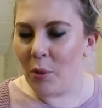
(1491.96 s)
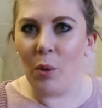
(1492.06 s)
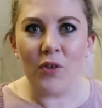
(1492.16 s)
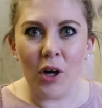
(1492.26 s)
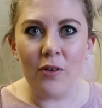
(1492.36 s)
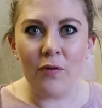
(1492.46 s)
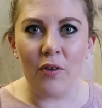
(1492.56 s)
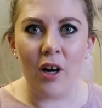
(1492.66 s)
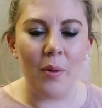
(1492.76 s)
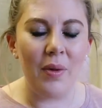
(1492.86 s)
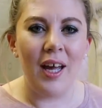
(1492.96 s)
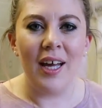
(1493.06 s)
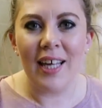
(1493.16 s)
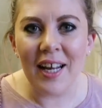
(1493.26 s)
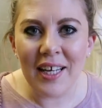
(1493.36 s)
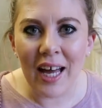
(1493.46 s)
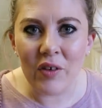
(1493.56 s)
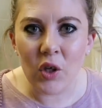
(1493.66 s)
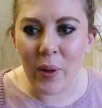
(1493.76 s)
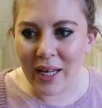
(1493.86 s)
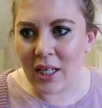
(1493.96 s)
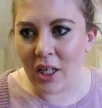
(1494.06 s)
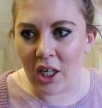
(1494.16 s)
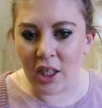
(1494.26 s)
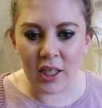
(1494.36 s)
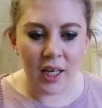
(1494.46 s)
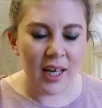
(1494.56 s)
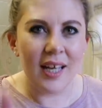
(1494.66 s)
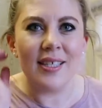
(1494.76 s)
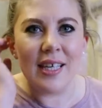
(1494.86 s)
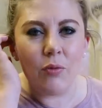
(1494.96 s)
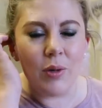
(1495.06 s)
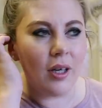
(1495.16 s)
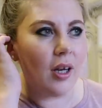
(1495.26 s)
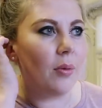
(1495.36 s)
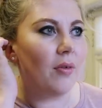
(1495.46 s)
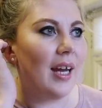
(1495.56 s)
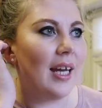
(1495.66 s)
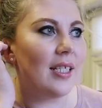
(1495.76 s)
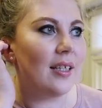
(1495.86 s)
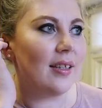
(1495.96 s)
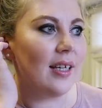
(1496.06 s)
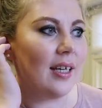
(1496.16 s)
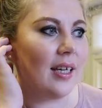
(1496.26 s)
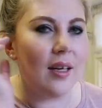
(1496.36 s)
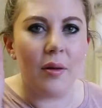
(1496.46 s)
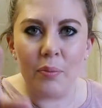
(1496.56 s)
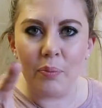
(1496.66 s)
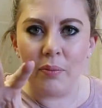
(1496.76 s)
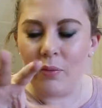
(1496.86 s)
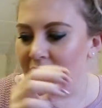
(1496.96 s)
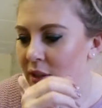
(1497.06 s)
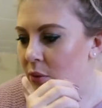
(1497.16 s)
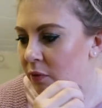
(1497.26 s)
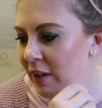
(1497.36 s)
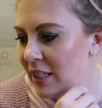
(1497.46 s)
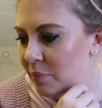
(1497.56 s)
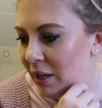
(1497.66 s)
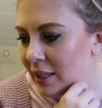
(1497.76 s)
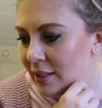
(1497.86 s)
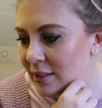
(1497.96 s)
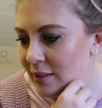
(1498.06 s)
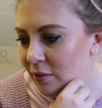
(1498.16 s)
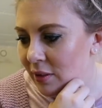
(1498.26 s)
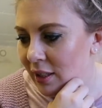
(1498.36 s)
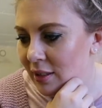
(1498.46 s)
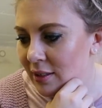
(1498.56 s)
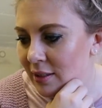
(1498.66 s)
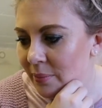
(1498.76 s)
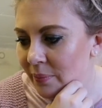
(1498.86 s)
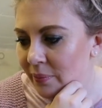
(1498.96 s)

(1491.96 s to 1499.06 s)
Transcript: But we've gone from, can you have a quick look and see if we could upgrade the, what's it called, faceplates of things?